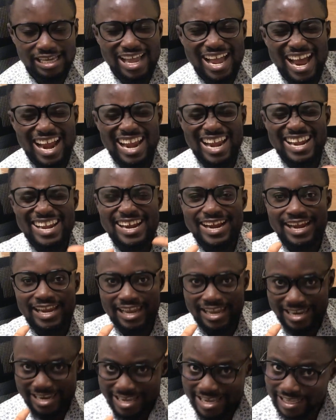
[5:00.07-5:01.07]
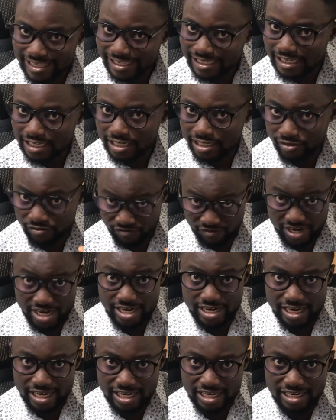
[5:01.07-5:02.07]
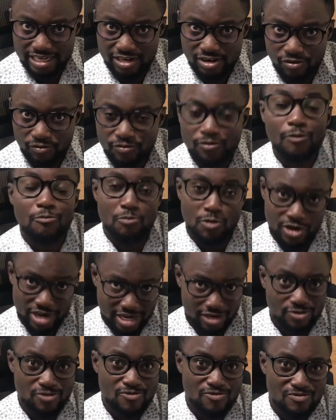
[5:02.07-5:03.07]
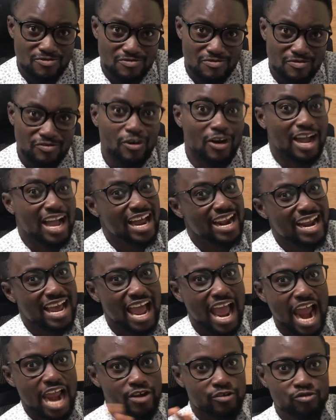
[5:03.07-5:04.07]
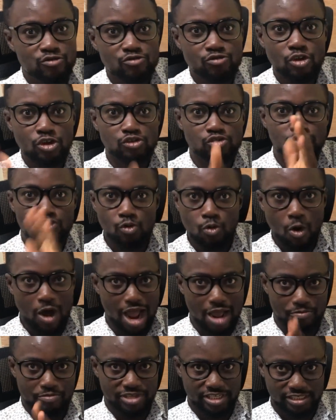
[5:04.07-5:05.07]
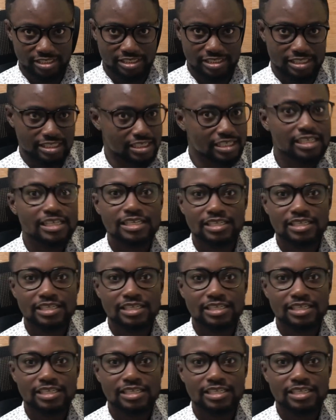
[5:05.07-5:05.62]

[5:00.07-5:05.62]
an elite defender for Monaco. For Ghana, I do not know what happens.